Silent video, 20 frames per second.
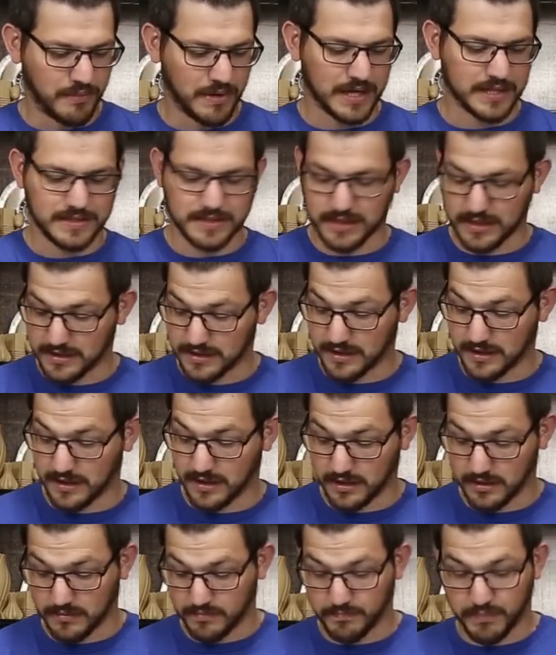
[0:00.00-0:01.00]
But
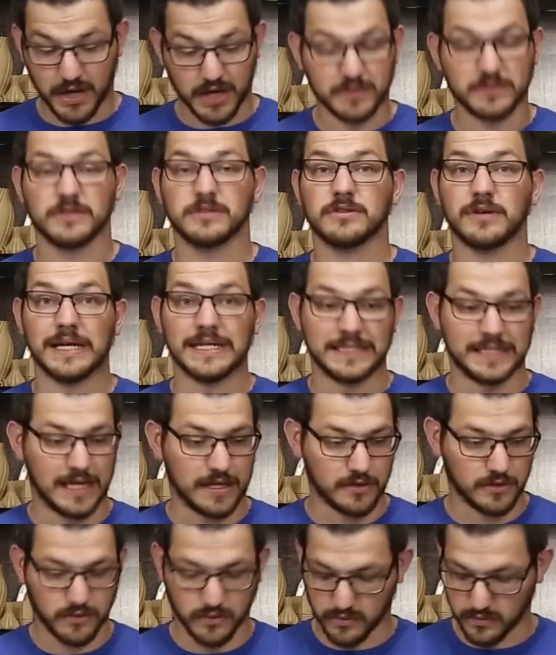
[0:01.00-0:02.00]
the boxes are
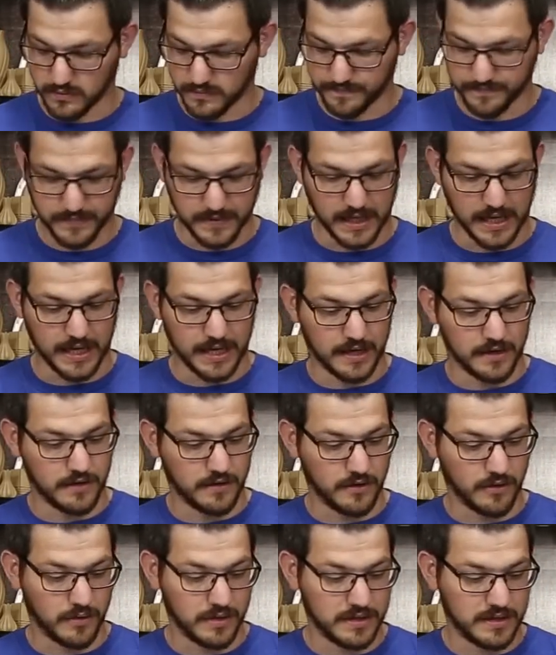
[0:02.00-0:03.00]
identical,
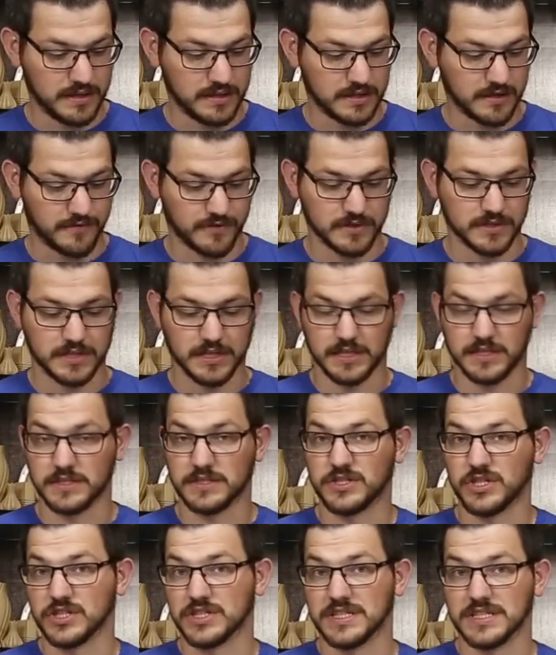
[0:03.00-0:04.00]
and the only difference
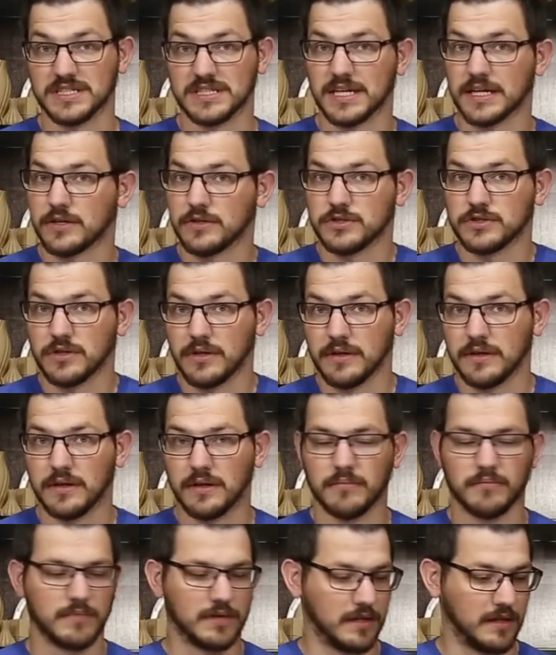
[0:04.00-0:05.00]
is just the stickers on
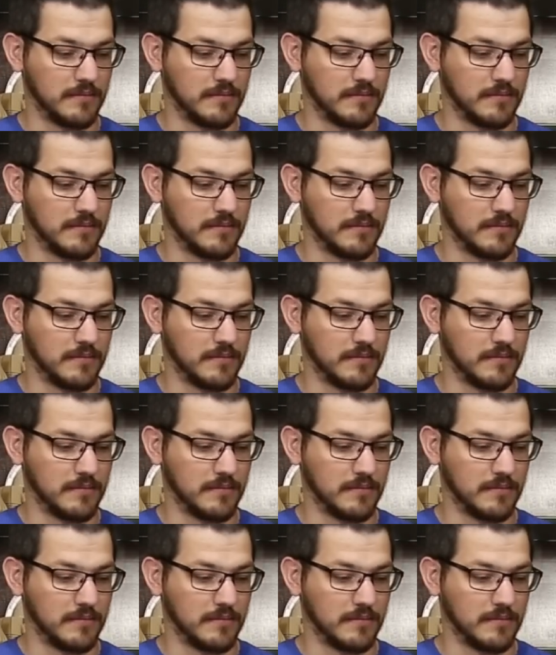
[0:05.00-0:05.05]
them.